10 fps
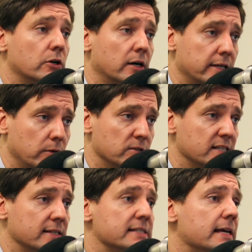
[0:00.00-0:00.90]
out our kid
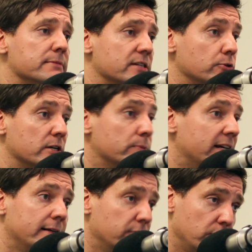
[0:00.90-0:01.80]
was in the same situation. We
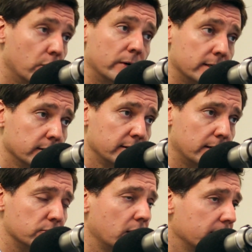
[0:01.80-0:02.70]
didn't even know it.
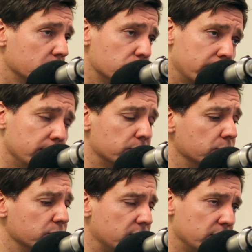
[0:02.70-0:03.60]
They were talking to
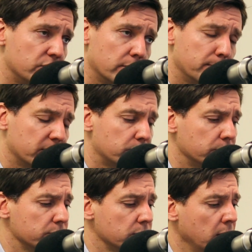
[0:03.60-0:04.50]
strangers. They had shared
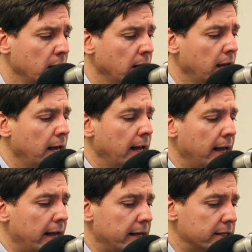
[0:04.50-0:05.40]
pictures.
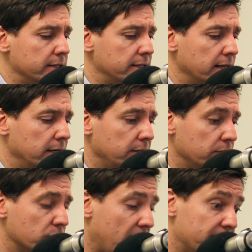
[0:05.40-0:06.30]
And
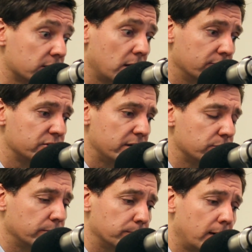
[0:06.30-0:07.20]
so I had this
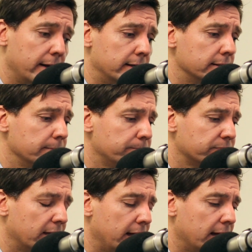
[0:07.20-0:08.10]
conversation with Ryan,
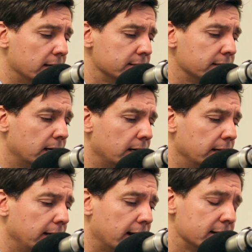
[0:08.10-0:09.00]
and
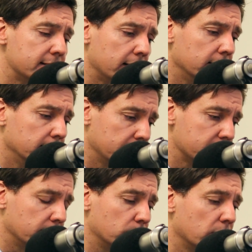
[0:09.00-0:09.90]
I said,
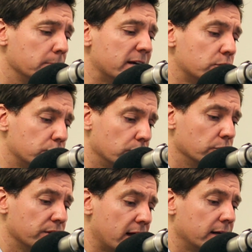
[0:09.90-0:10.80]
listen, we're going to make
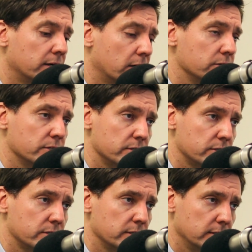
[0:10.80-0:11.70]
sure that
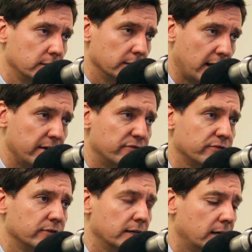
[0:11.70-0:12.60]
Carson's life